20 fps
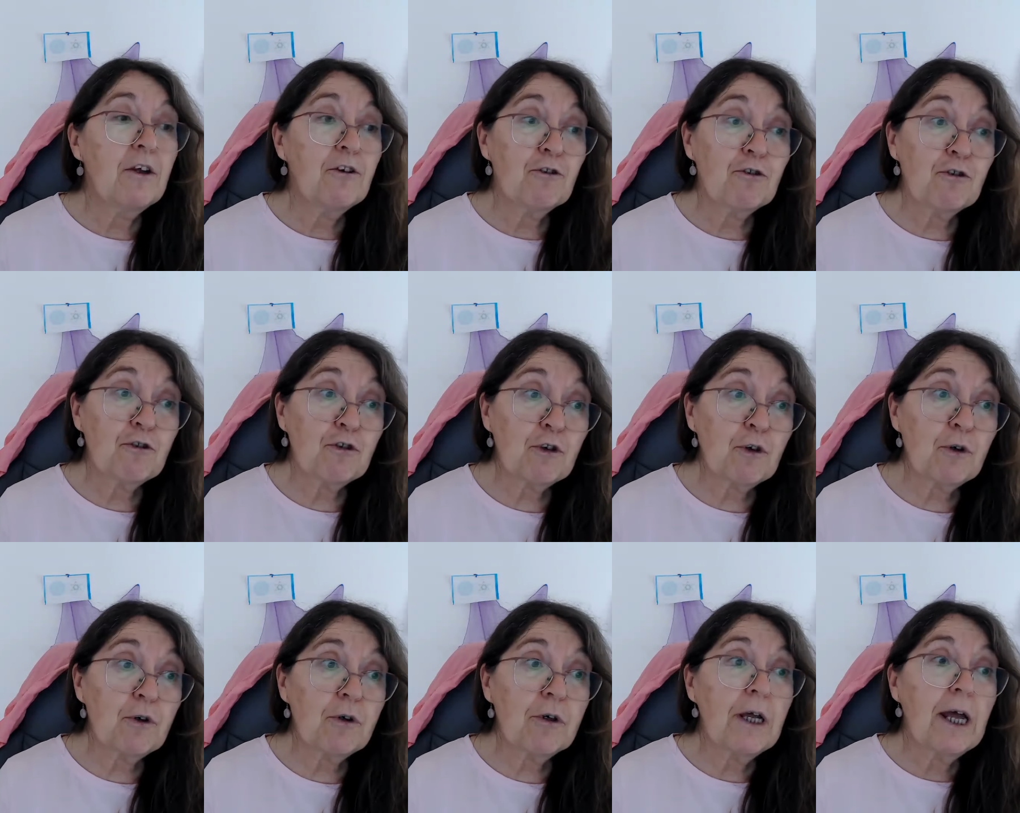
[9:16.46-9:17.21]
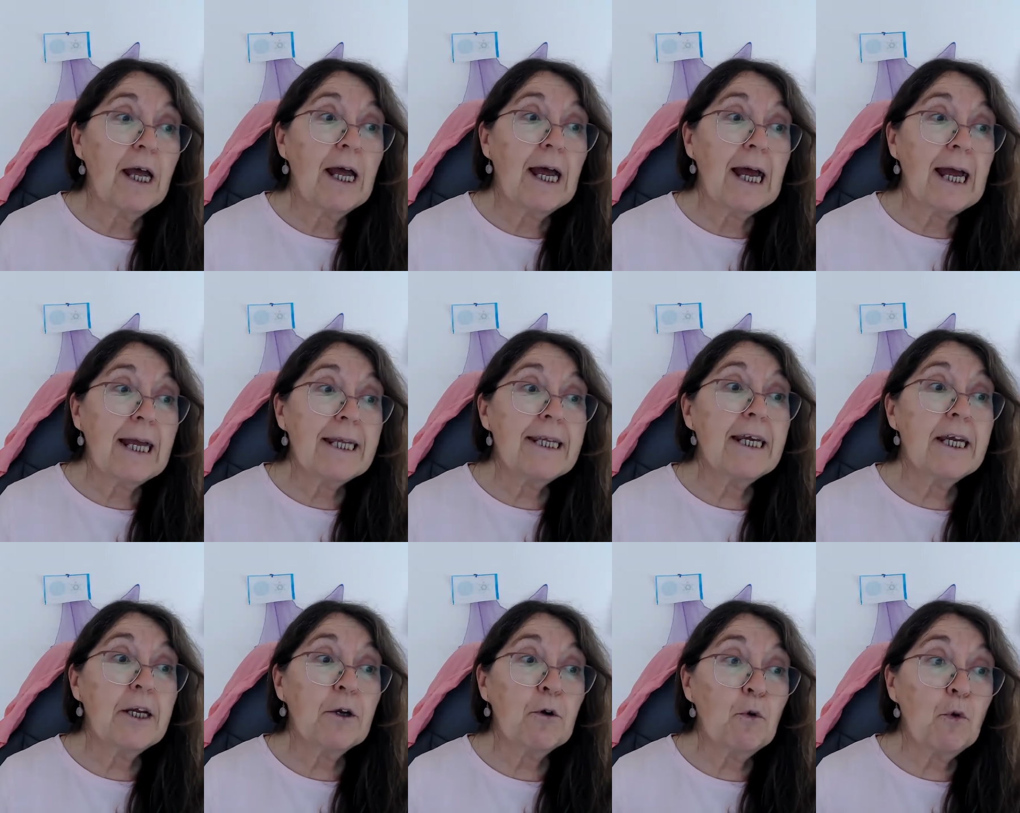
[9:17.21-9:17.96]
So I
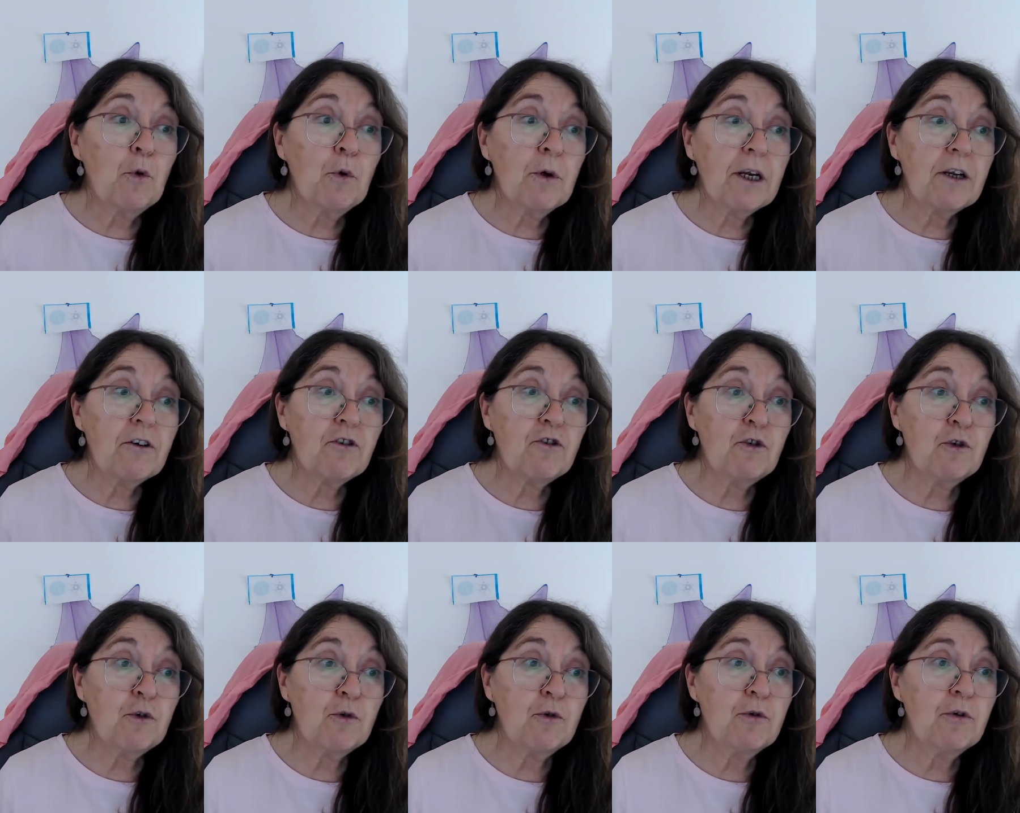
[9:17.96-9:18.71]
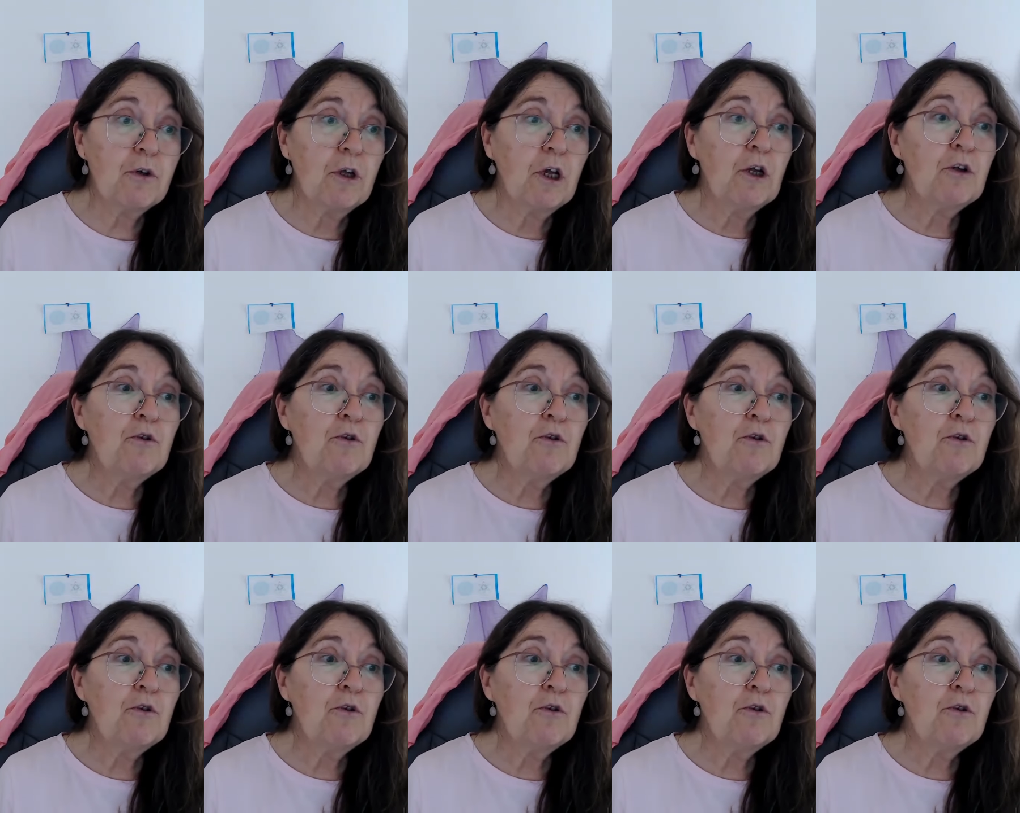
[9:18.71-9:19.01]
encourage you